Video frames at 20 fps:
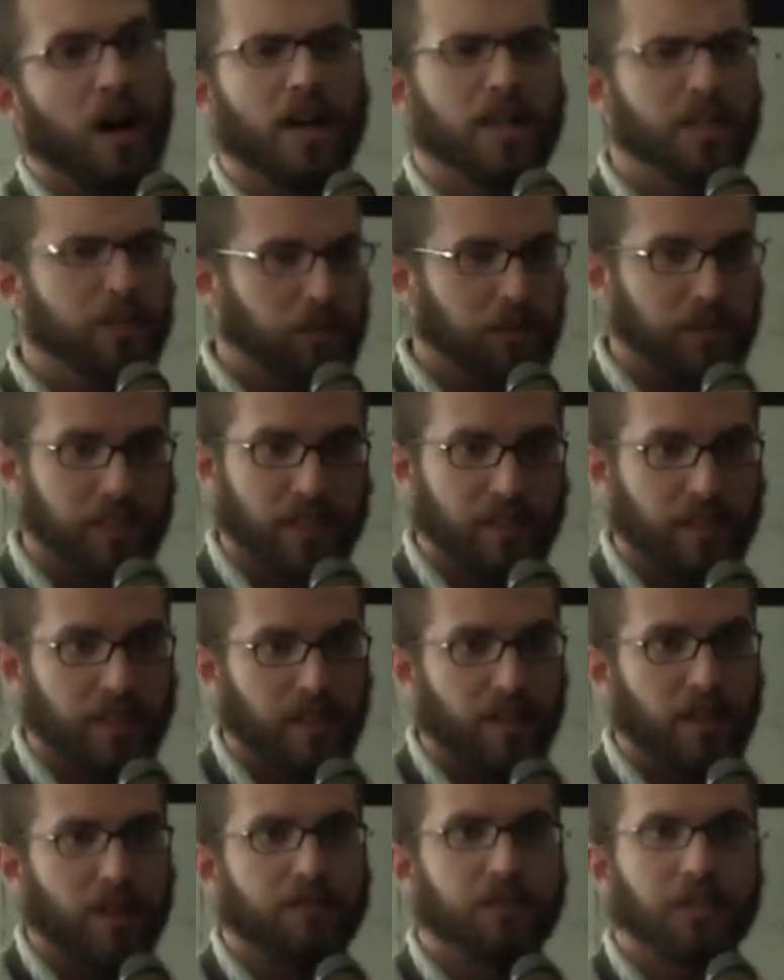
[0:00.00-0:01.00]
Interestingly
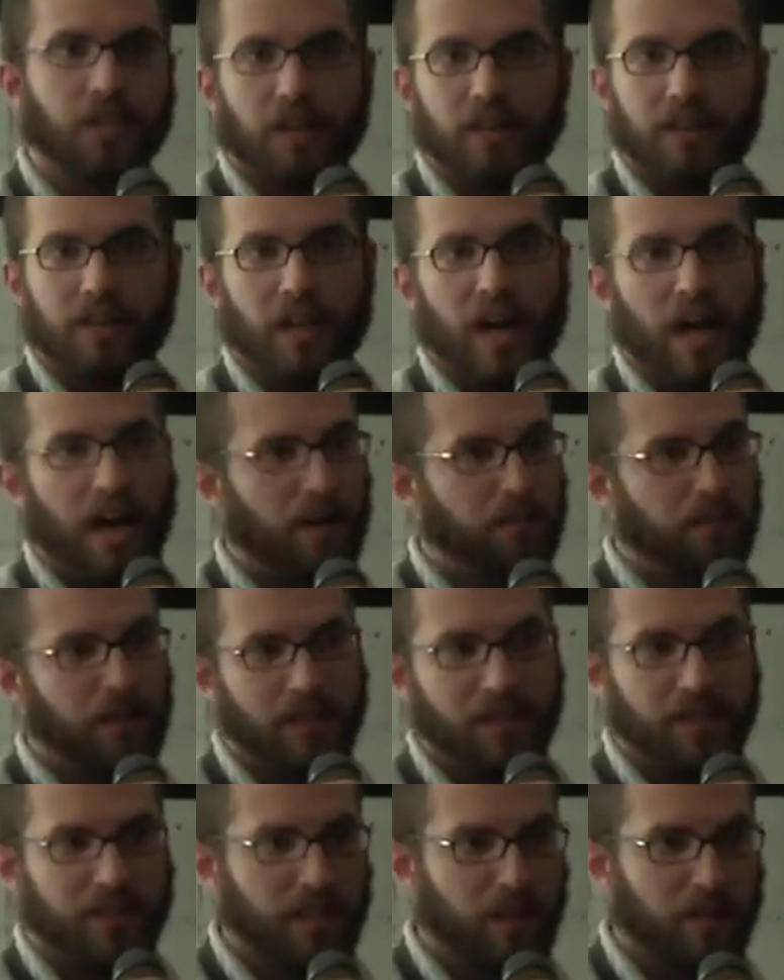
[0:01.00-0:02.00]
enough, Jonathan Ott
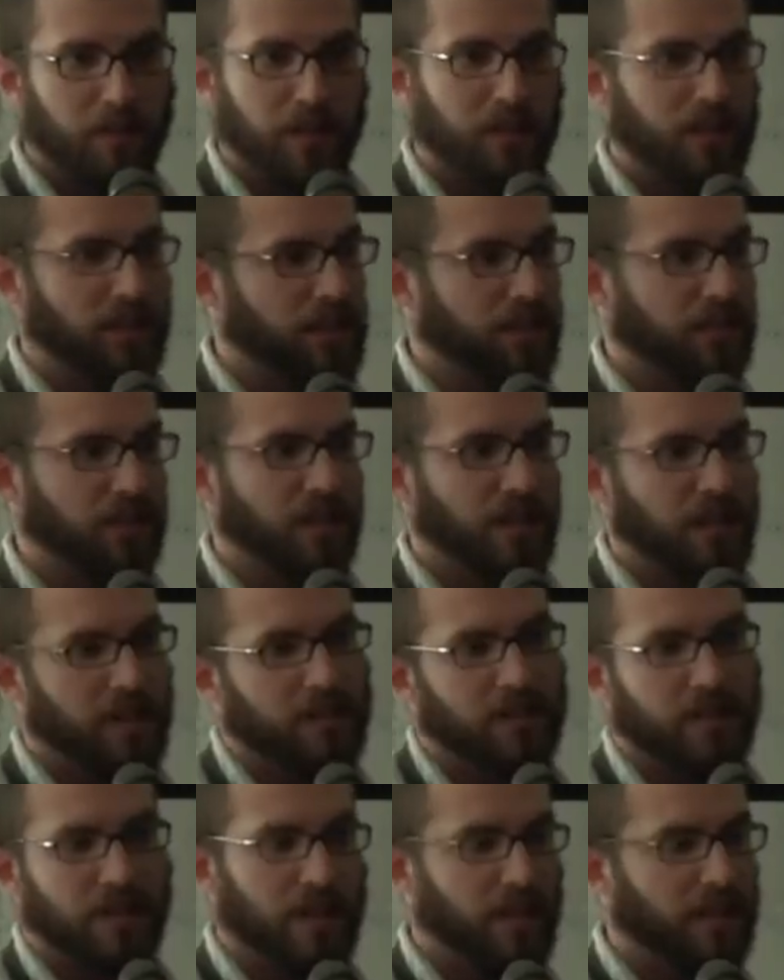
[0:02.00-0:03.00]
made a statement yesterday
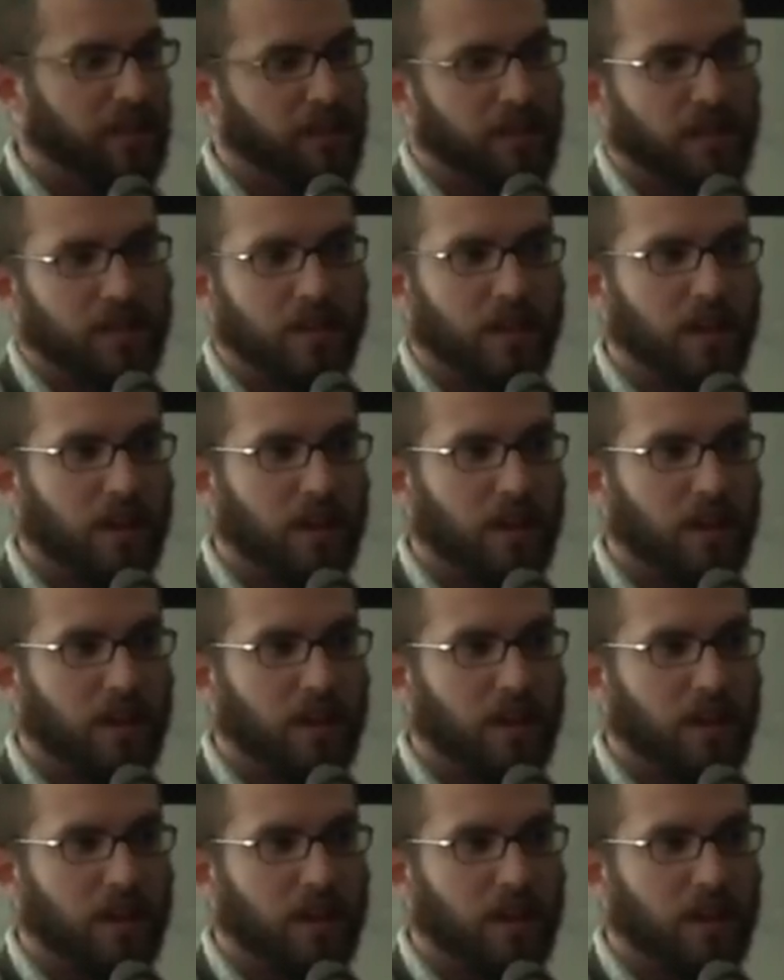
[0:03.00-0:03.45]
saying that